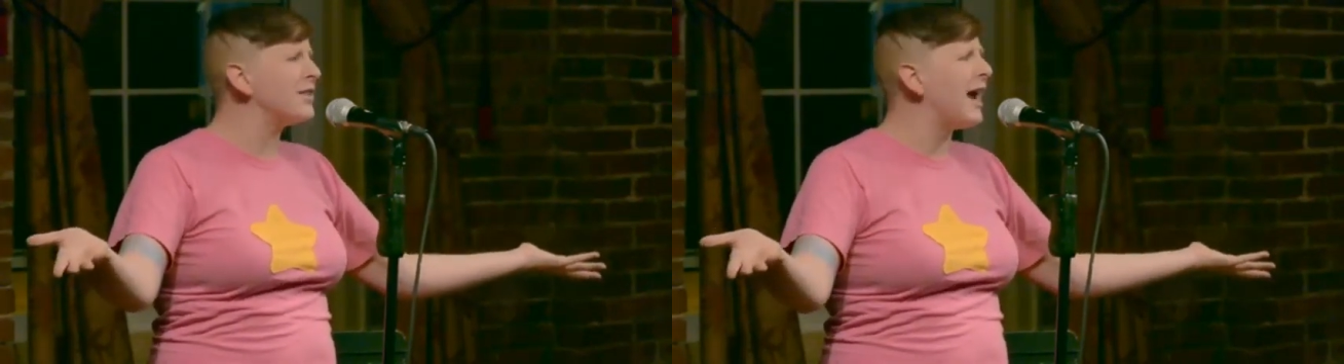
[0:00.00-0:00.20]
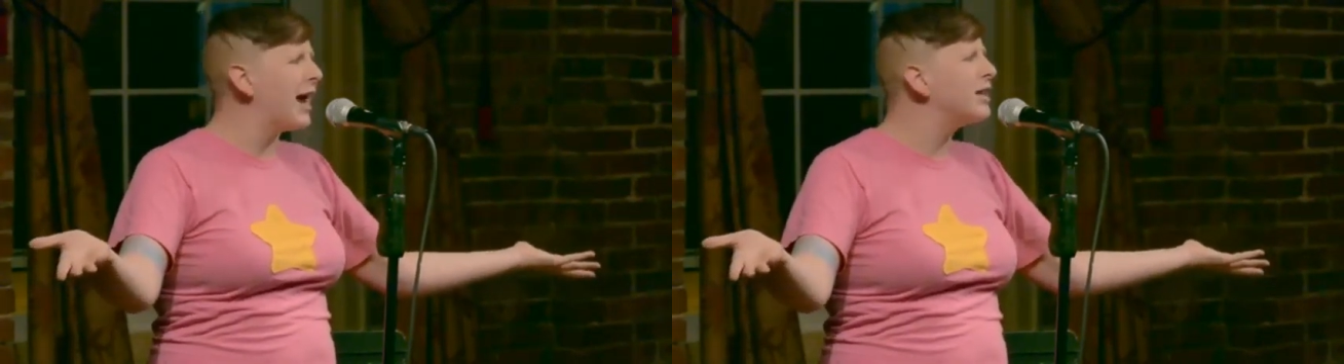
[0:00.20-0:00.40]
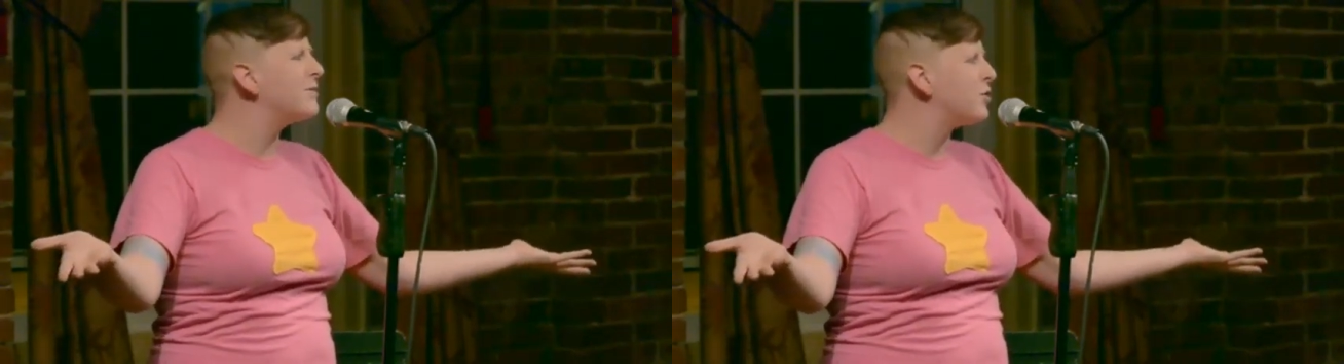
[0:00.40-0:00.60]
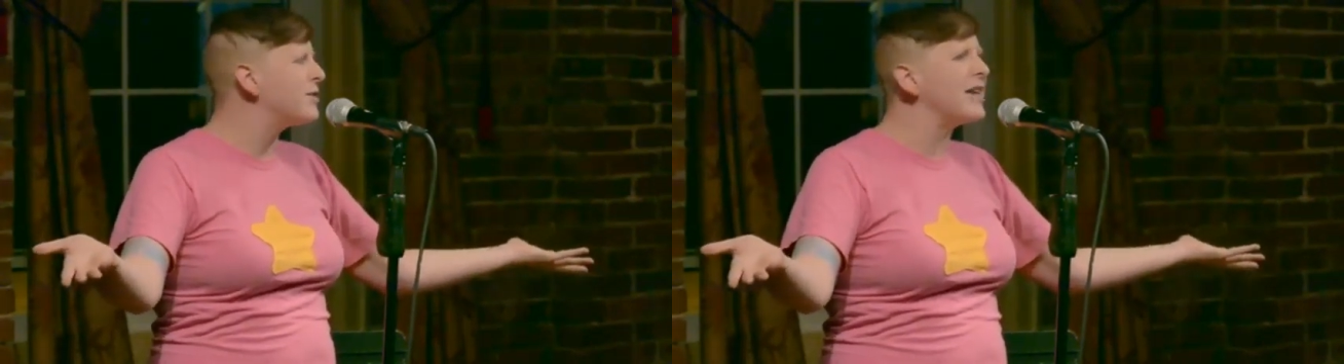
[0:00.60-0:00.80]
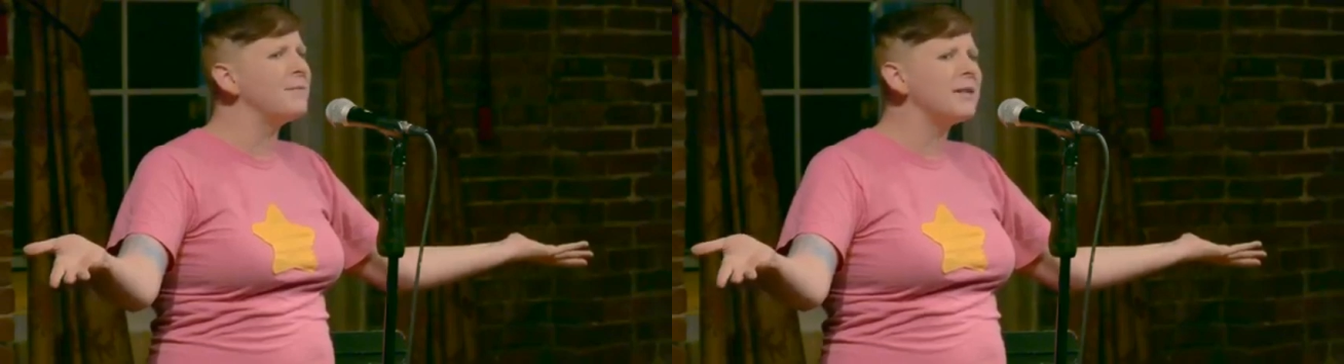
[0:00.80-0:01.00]
on the island of
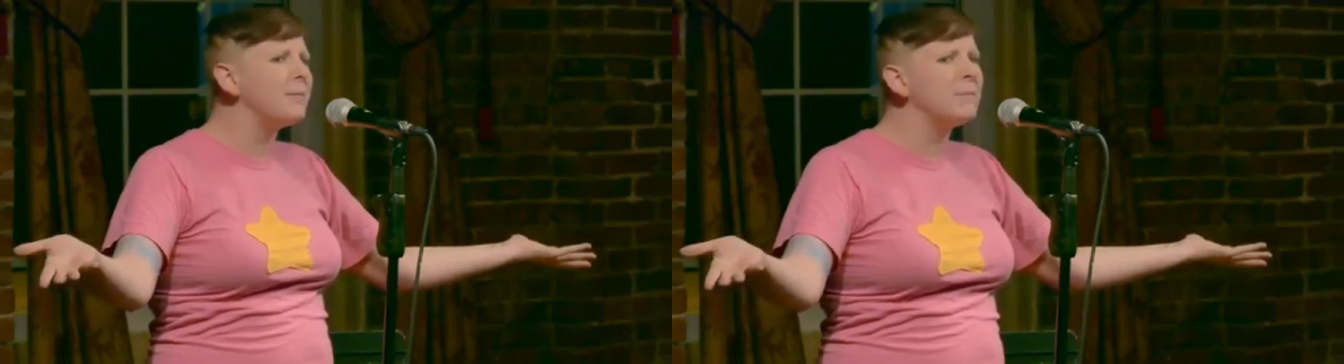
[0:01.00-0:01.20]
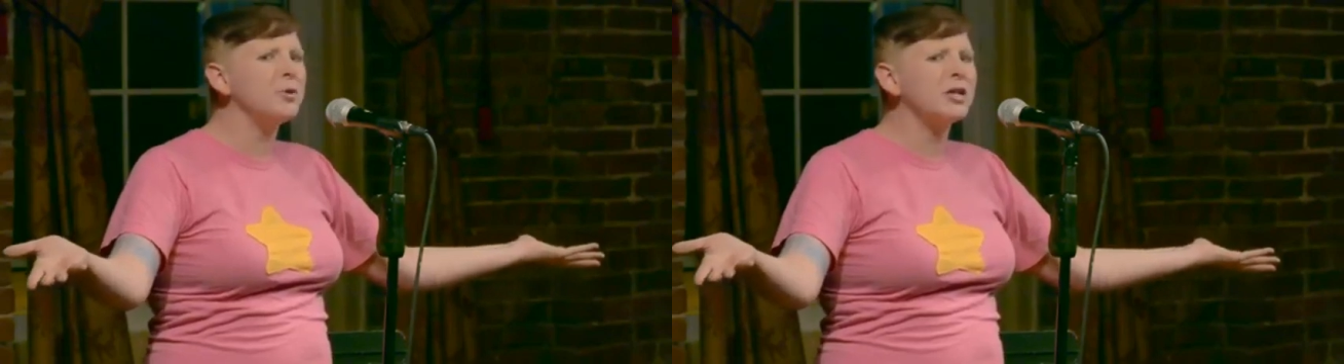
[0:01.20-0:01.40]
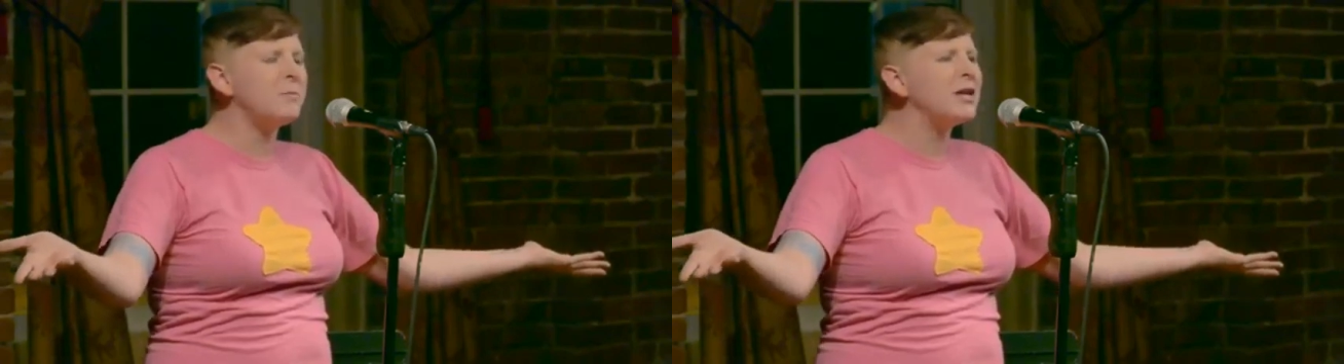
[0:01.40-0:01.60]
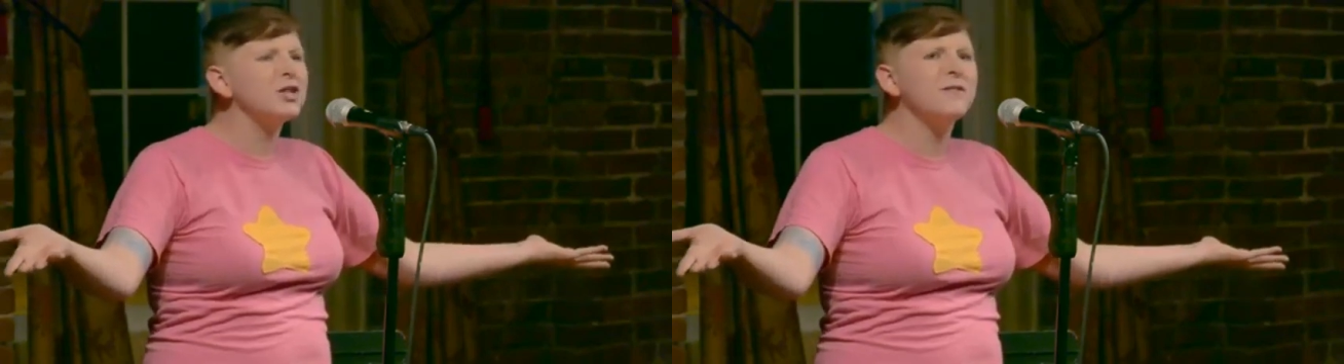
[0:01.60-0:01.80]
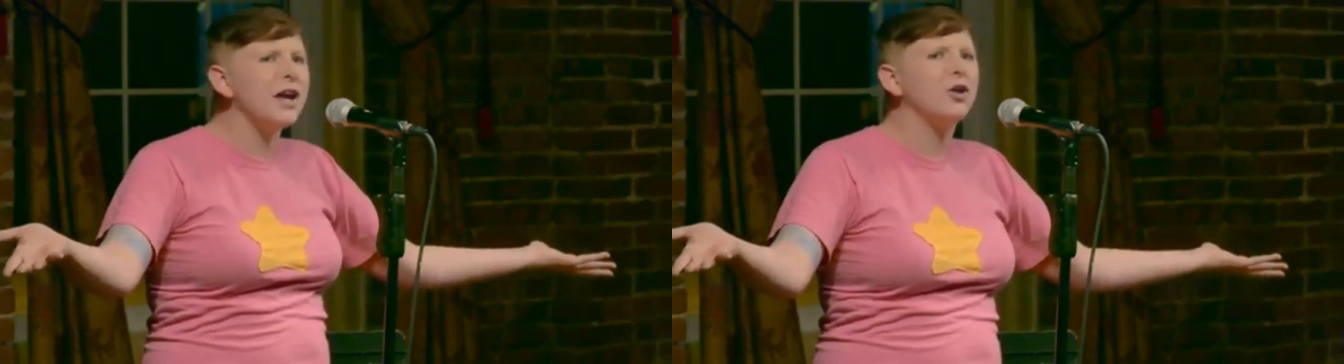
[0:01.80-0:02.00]
Solstheim and the Blood Moon
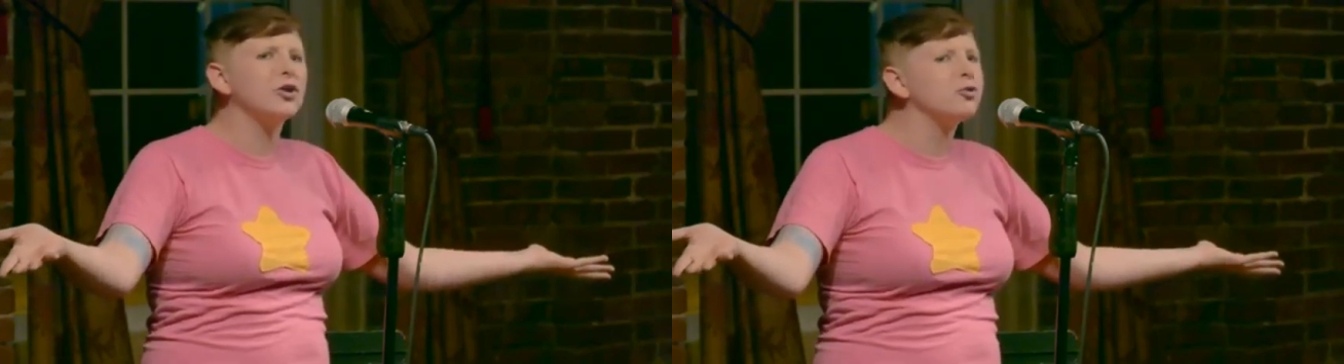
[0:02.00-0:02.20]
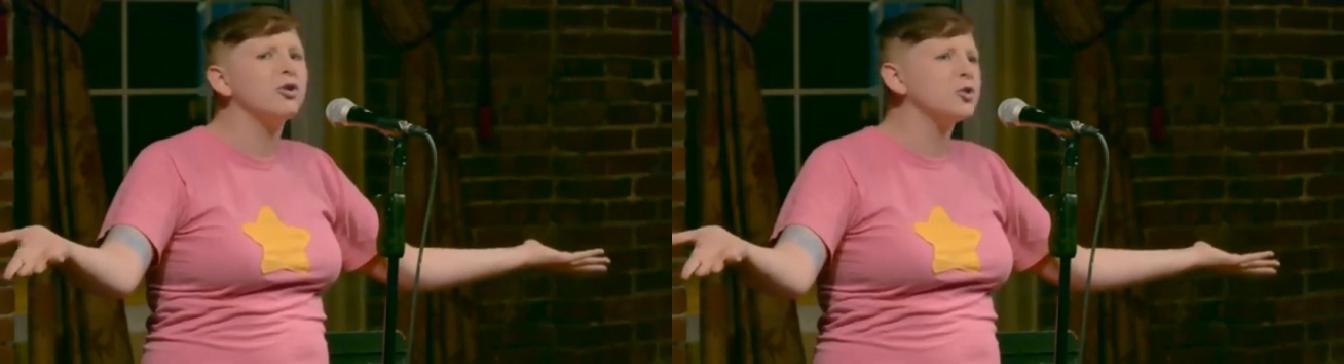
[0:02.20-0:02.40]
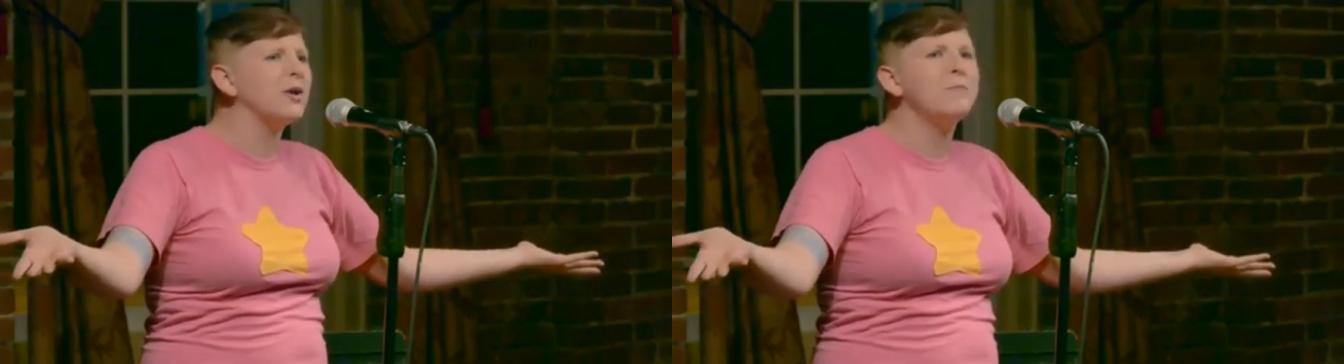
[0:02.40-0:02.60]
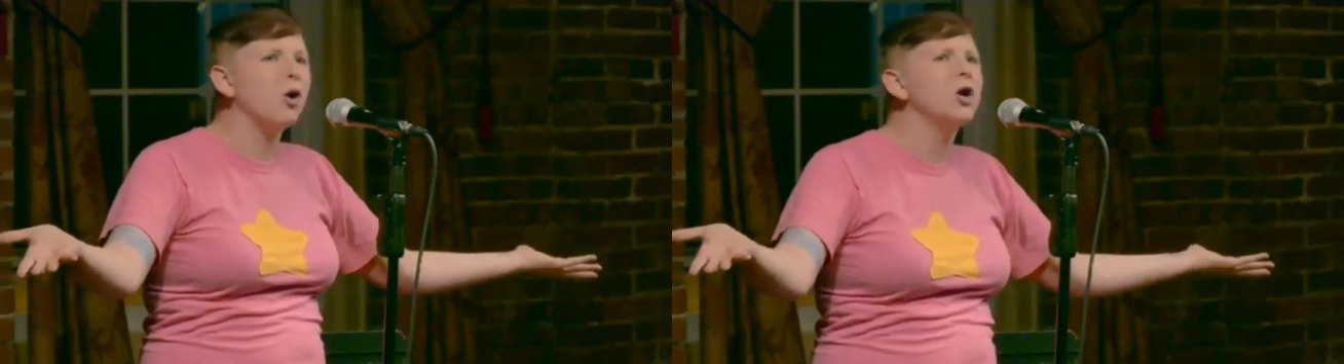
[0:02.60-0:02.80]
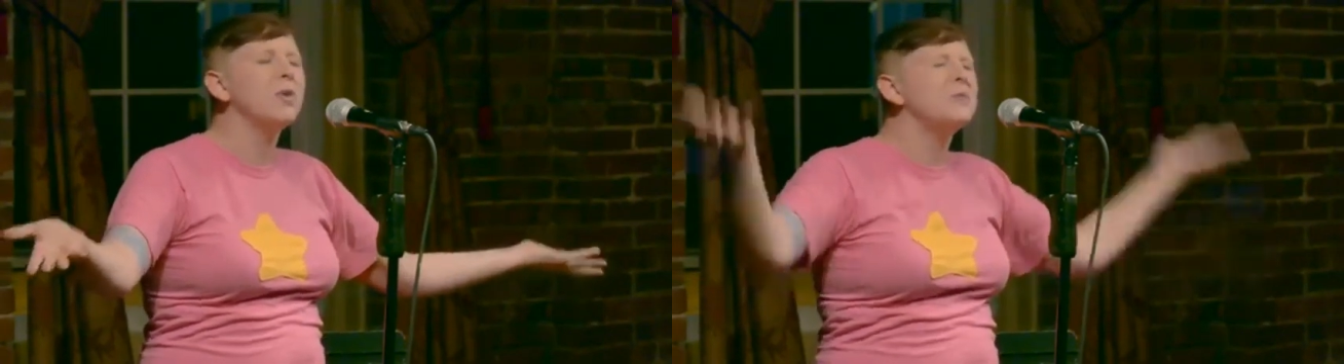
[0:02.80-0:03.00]
expansion of the Elder Scrolls III
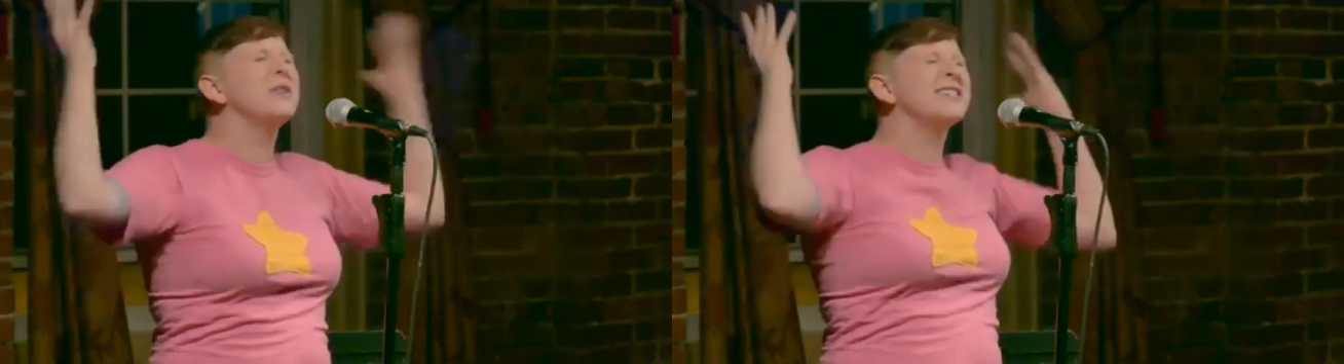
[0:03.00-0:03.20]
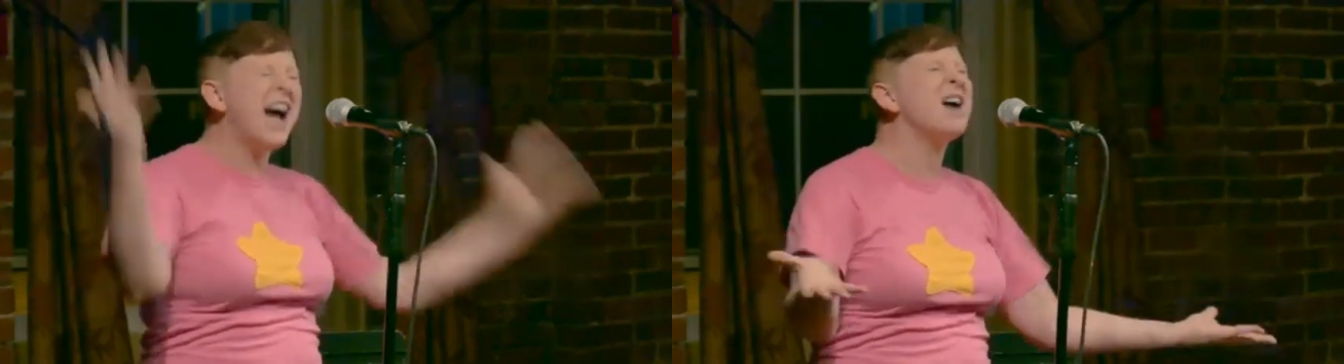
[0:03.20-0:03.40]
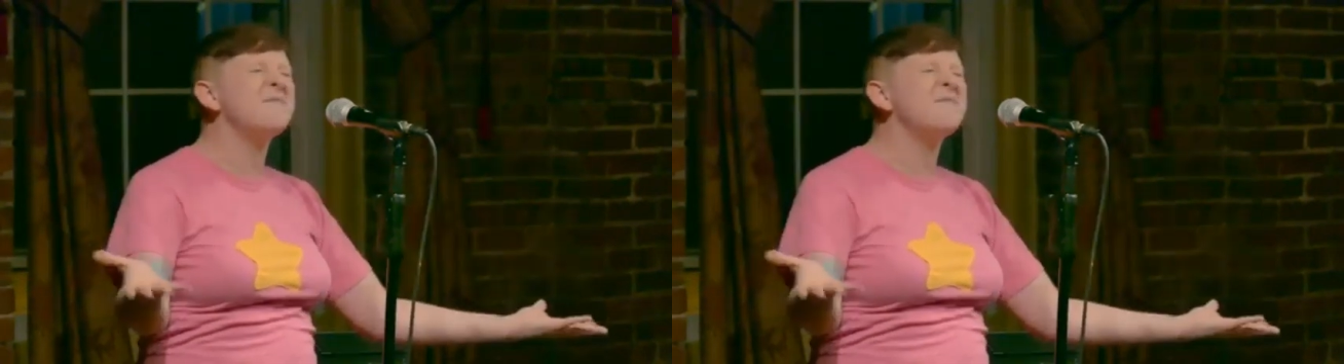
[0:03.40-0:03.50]
Morrowind was